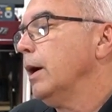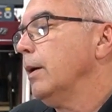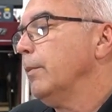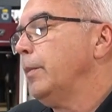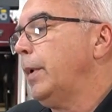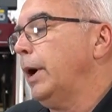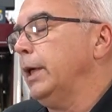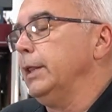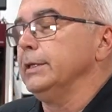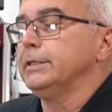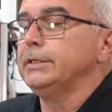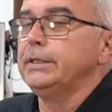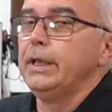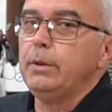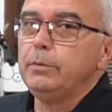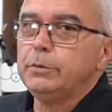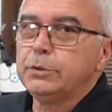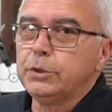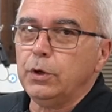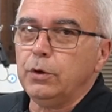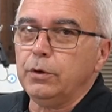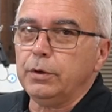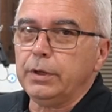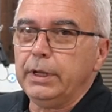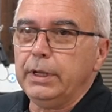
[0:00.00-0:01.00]
By the same
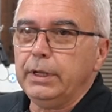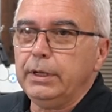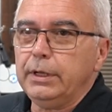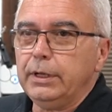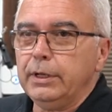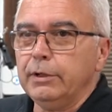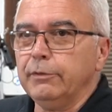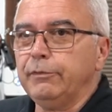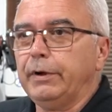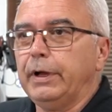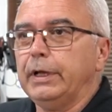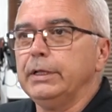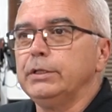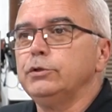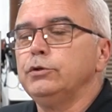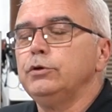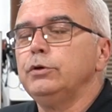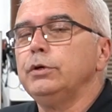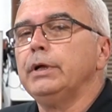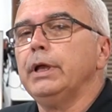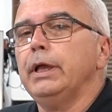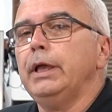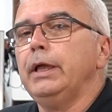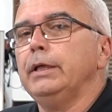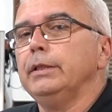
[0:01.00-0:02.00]
token, if I
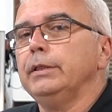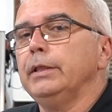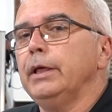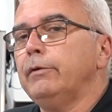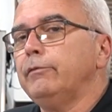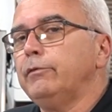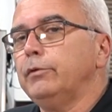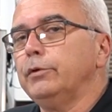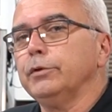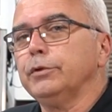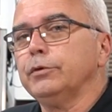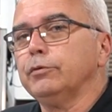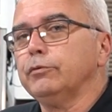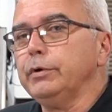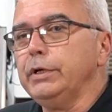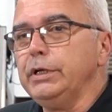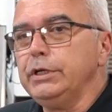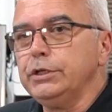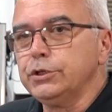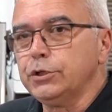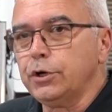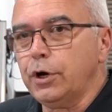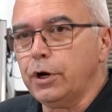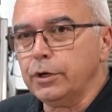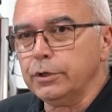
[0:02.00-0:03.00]
took a level 3
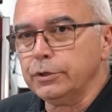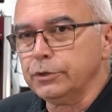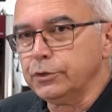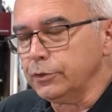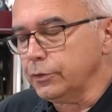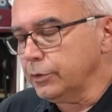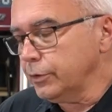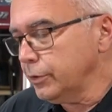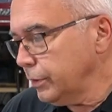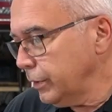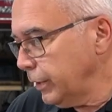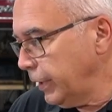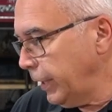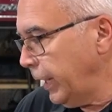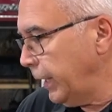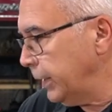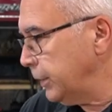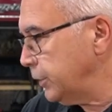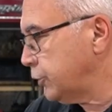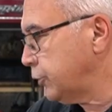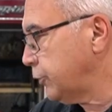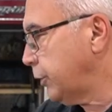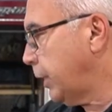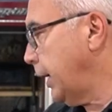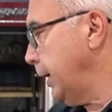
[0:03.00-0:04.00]
charger
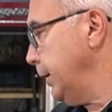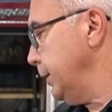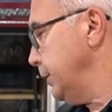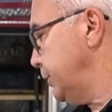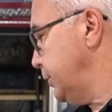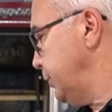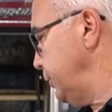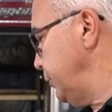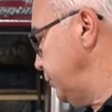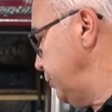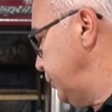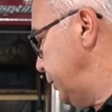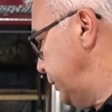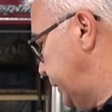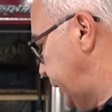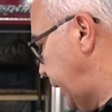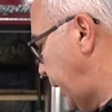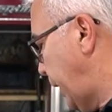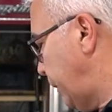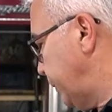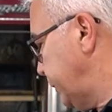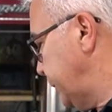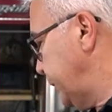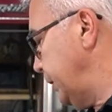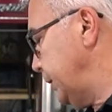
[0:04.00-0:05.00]
and tried to
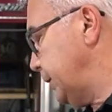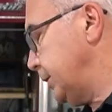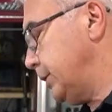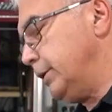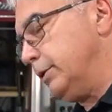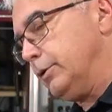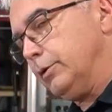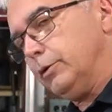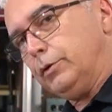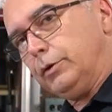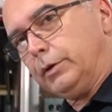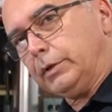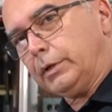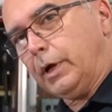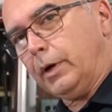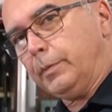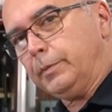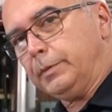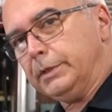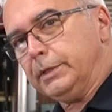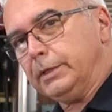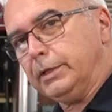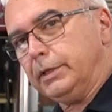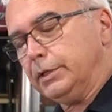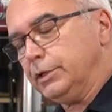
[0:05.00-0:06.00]
adapt it to hook
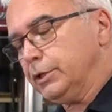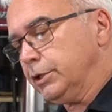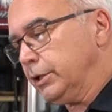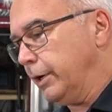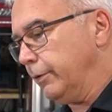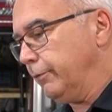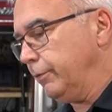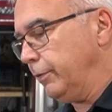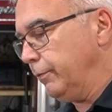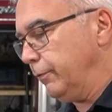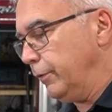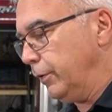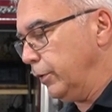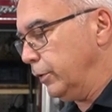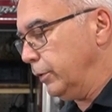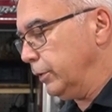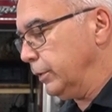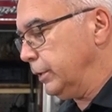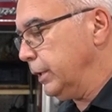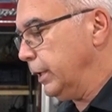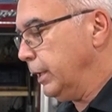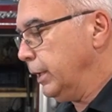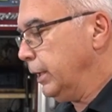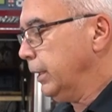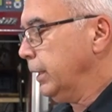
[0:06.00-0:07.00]
up to this Chevy
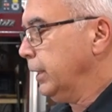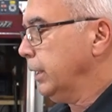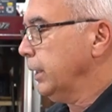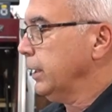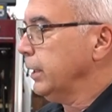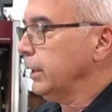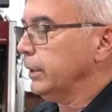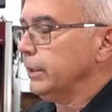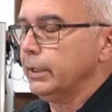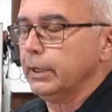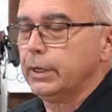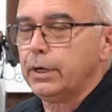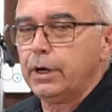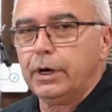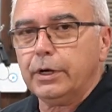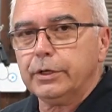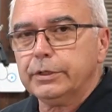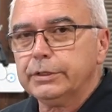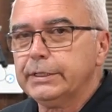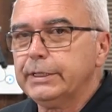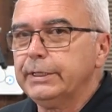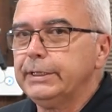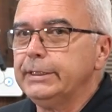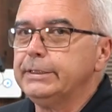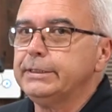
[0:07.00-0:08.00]
Volt, the
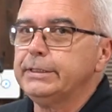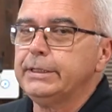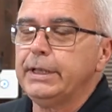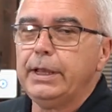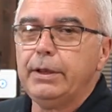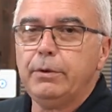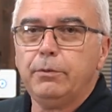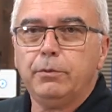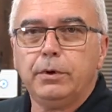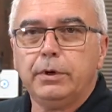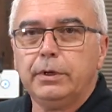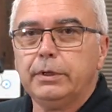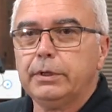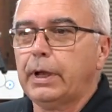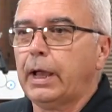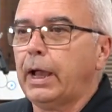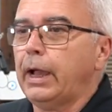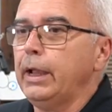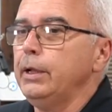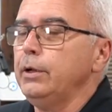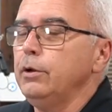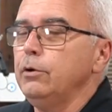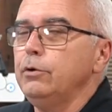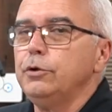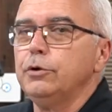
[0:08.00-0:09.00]
car's going to say, well,
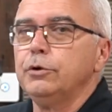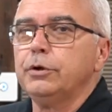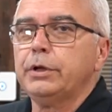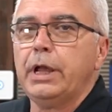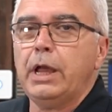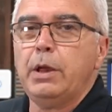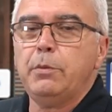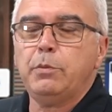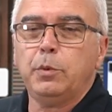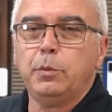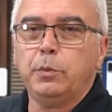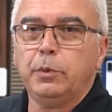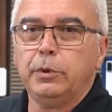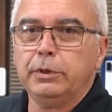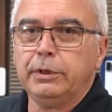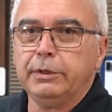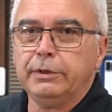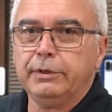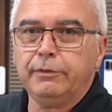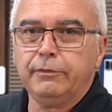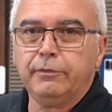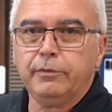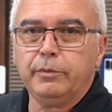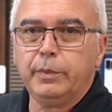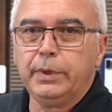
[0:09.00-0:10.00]
I know you're capable
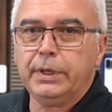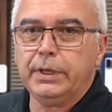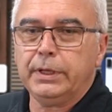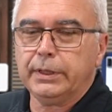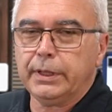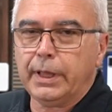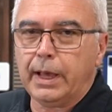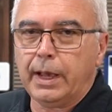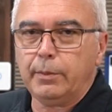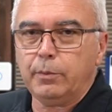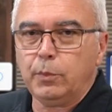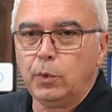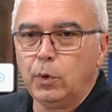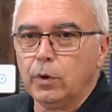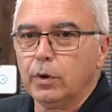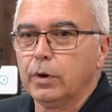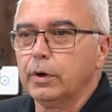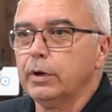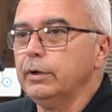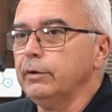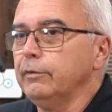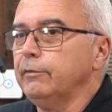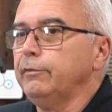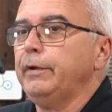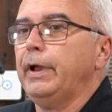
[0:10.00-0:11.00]
of giving me a lot
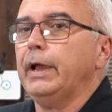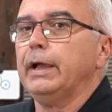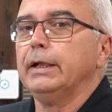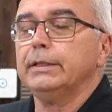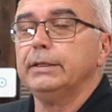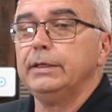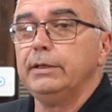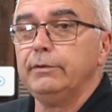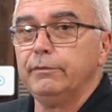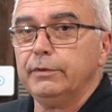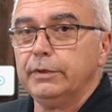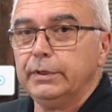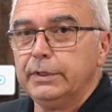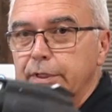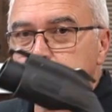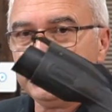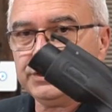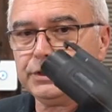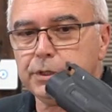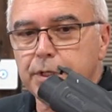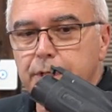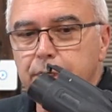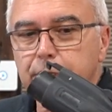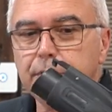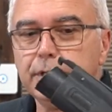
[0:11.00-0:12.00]
more. In fact, even
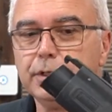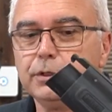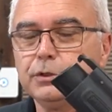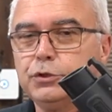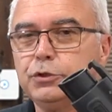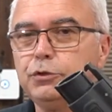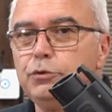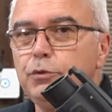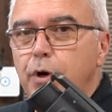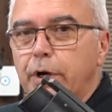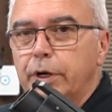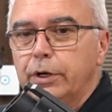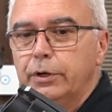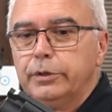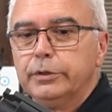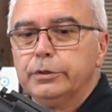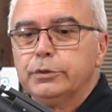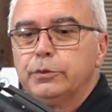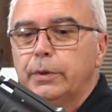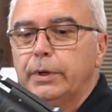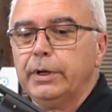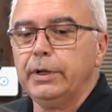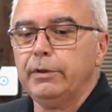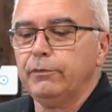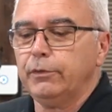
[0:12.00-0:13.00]
this
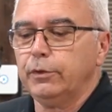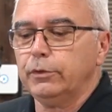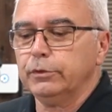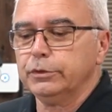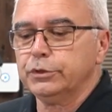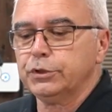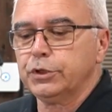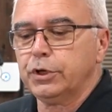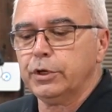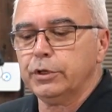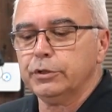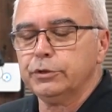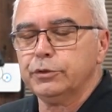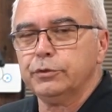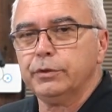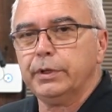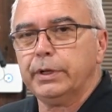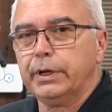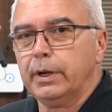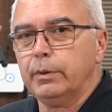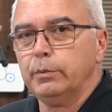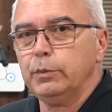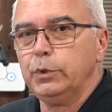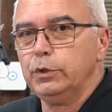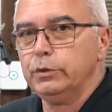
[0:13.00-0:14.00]
220 volt charger
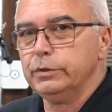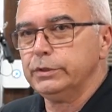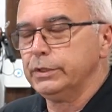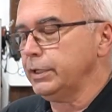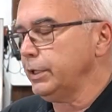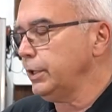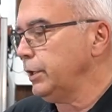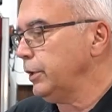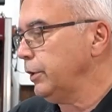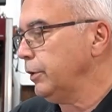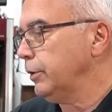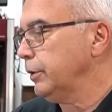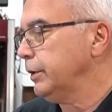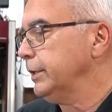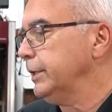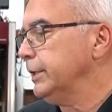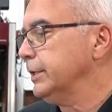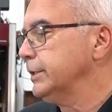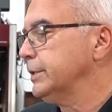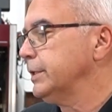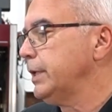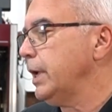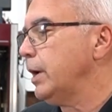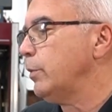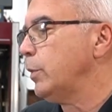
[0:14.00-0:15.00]
that I'm using here in
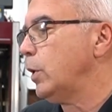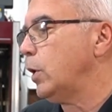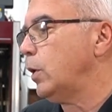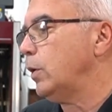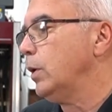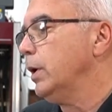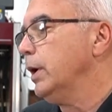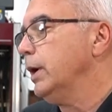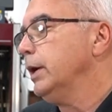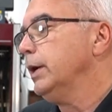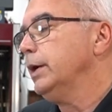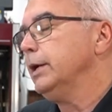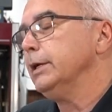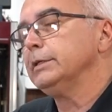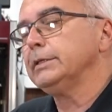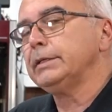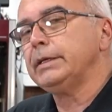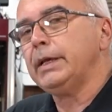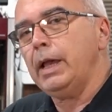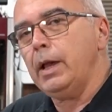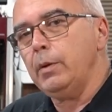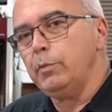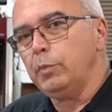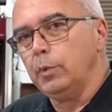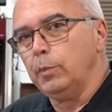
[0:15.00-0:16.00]
this demo is
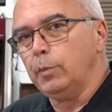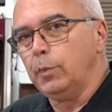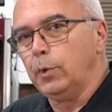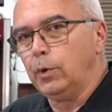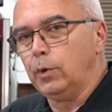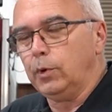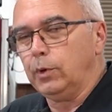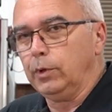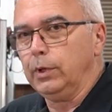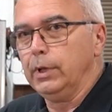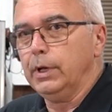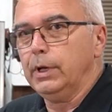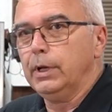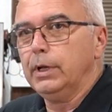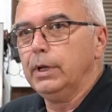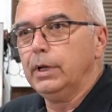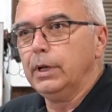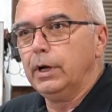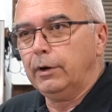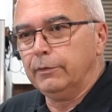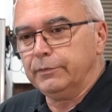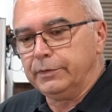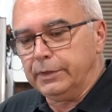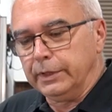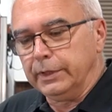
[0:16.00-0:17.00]
capable
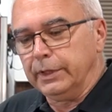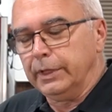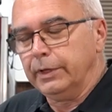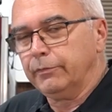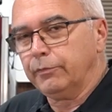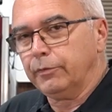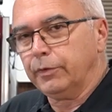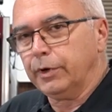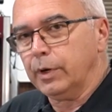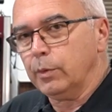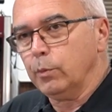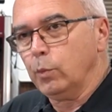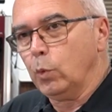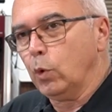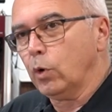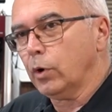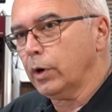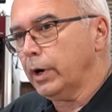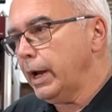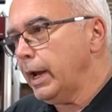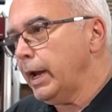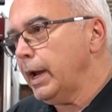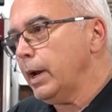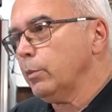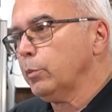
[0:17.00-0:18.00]
of delivering
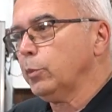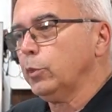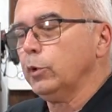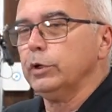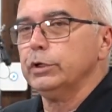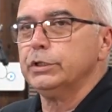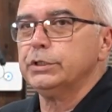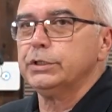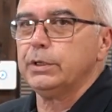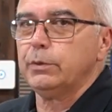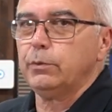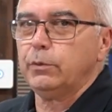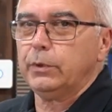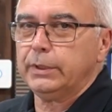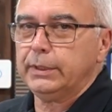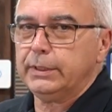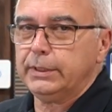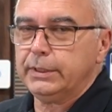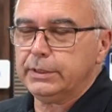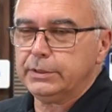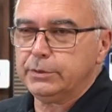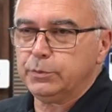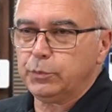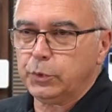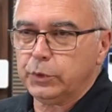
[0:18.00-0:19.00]
more amperage than what
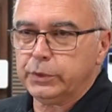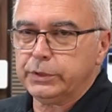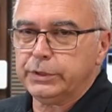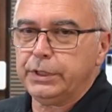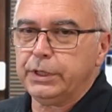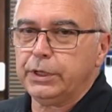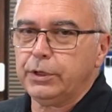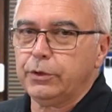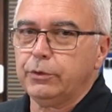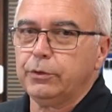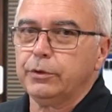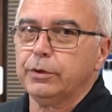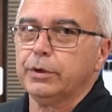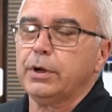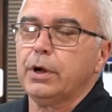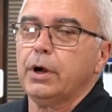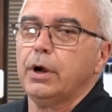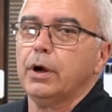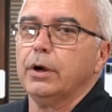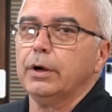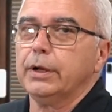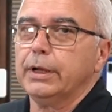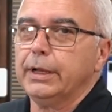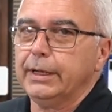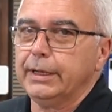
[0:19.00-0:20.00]
this particular
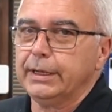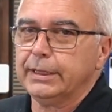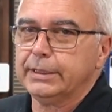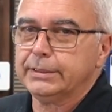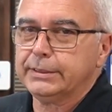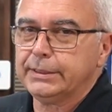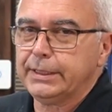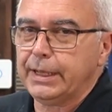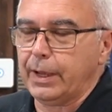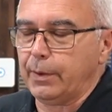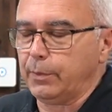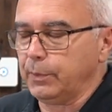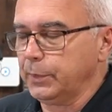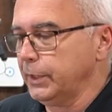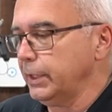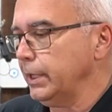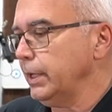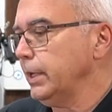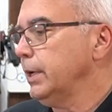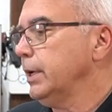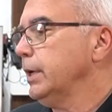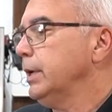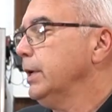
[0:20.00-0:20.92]
car can accept.